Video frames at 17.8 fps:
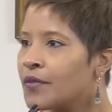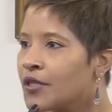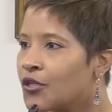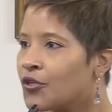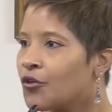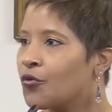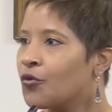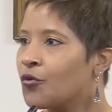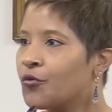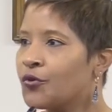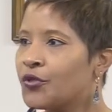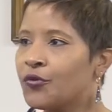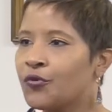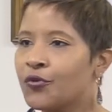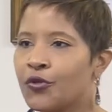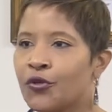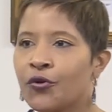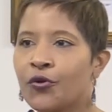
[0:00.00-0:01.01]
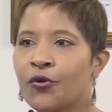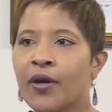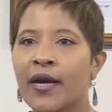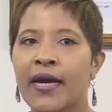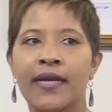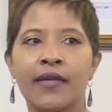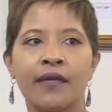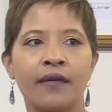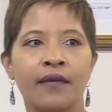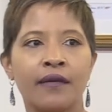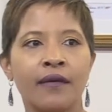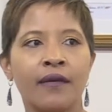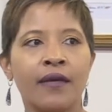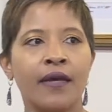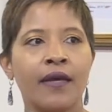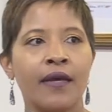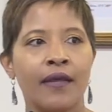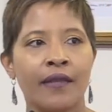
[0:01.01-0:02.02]
you know, who we don't know, and
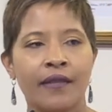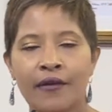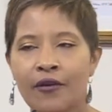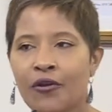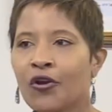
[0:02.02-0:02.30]
they